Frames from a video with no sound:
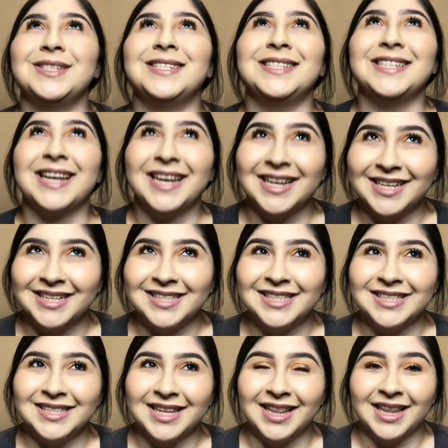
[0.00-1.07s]
days
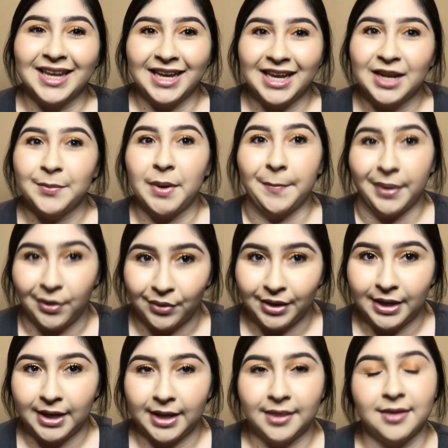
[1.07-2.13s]
late in my
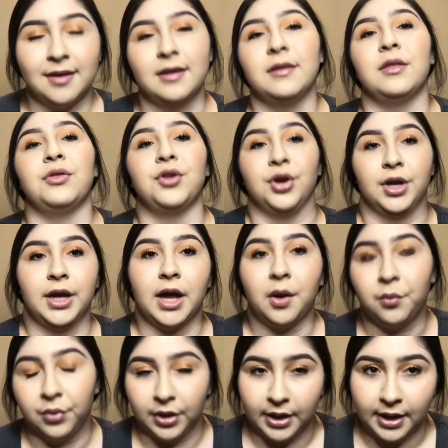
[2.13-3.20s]
period, and then the third day I
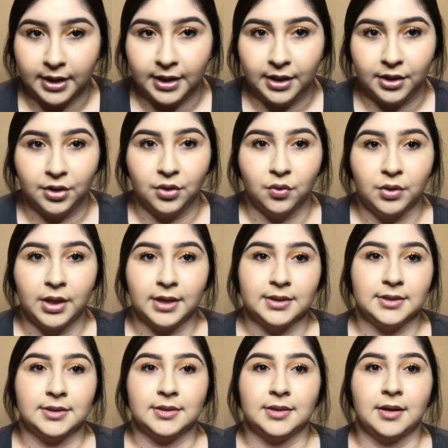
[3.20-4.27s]
would get it. That's
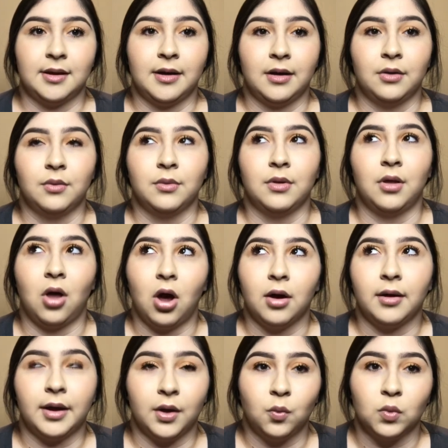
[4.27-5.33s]
how long
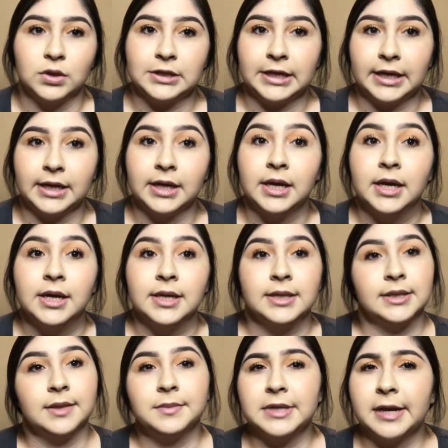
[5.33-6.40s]
it would take
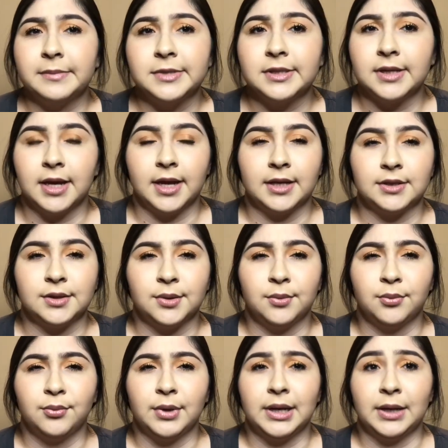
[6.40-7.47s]
sometimes. And so
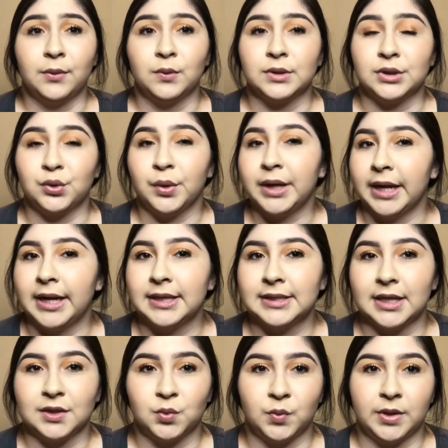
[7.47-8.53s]
when it was 3 days,
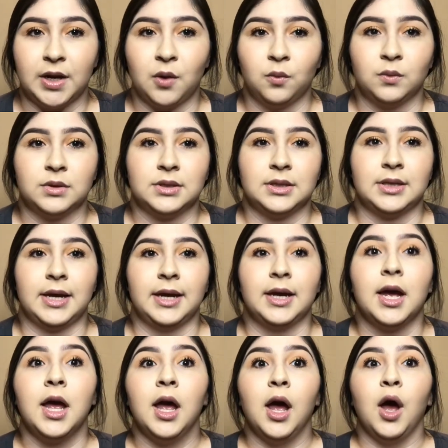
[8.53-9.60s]
that's when I was like,
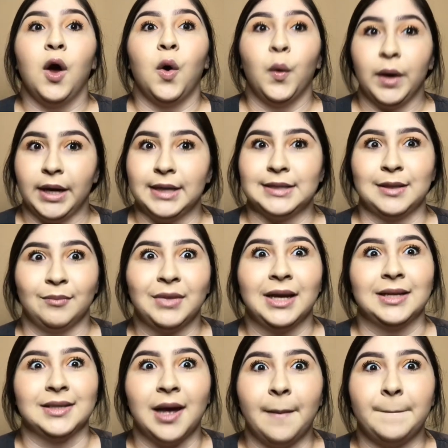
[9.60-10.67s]
okay,
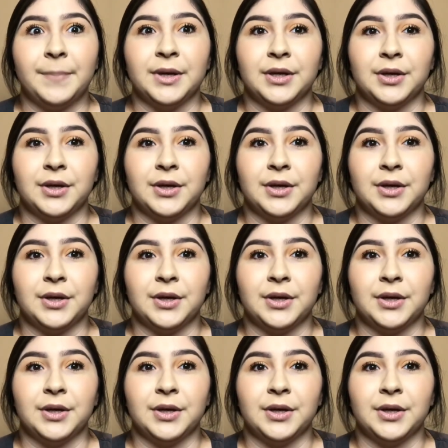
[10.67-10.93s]
something's up.